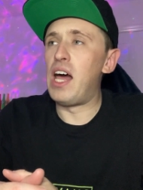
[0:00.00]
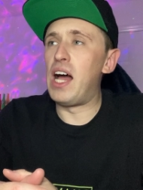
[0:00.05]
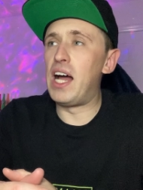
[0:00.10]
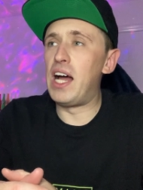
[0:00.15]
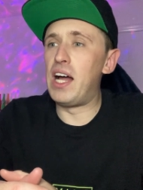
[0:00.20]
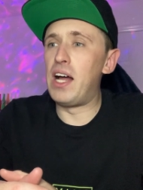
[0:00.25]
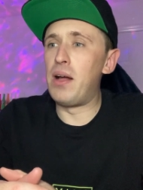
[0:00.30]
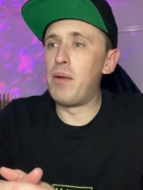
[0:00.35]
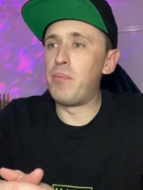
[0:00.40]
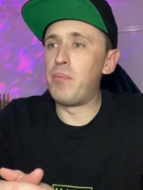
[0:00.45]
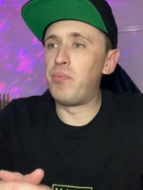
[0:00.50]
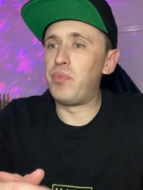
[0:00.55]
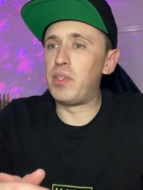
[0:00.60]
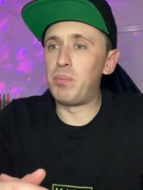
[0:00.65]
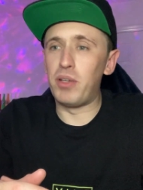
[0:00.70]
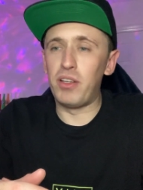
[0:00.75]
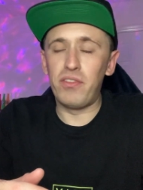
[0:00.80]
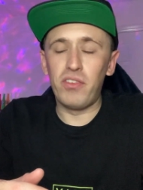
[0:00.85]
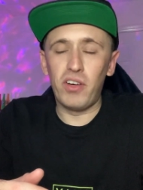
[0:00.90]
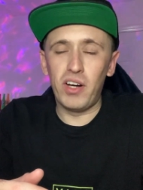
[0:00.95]
Um,
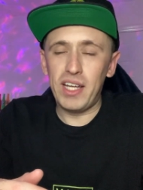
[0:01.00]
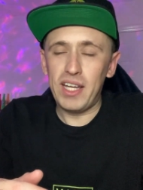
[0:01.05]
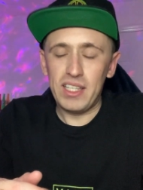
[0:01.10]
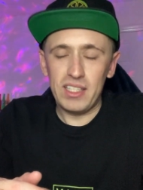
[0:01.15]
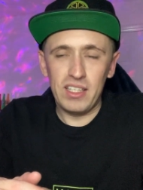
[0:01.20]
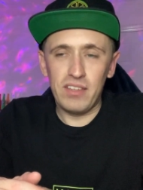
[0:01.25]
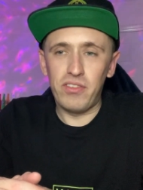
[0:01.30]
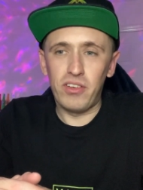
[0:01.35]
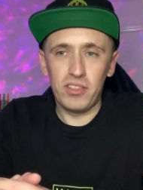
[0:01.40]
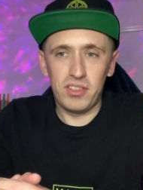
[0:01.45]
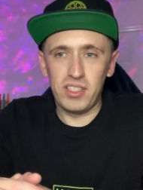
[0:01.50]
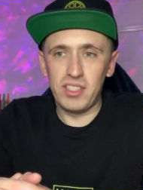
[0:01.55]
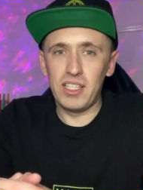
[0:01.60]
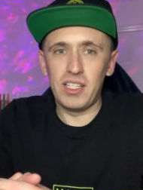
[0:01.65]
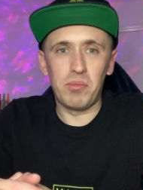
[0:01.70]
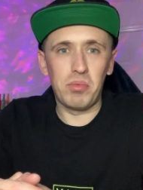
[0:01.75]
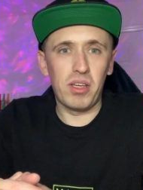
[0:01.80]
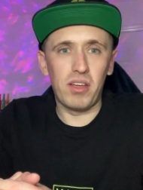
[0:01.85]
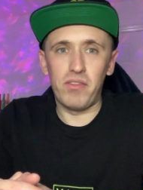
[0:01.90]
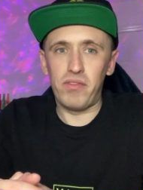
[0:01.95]
but if I if I did end
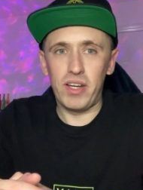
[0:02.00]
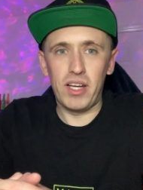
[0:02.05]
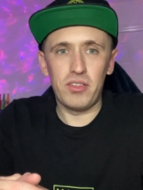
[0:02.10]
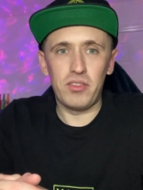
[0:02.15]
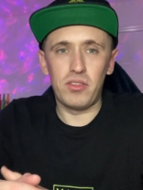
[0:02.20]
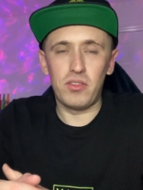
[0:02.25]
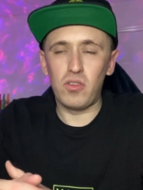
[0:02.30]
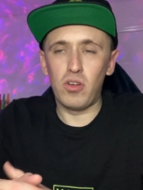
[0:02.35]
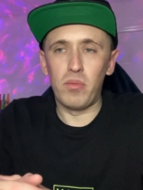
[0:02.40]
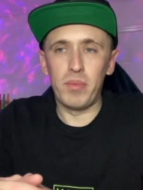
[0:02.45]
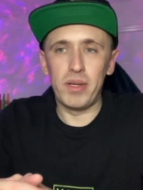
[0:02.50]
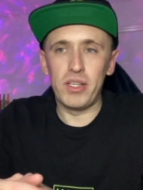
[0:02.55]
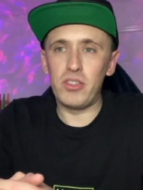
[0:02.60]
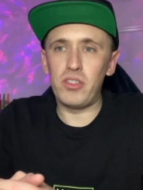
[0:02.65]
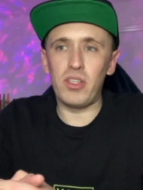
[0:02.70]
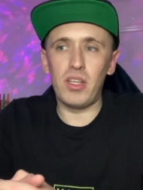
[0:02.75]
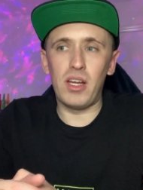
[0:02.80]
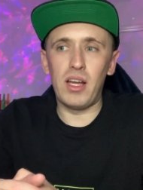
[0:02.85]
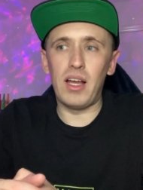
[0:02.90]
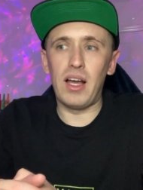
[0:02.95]
up getting thousands of comments,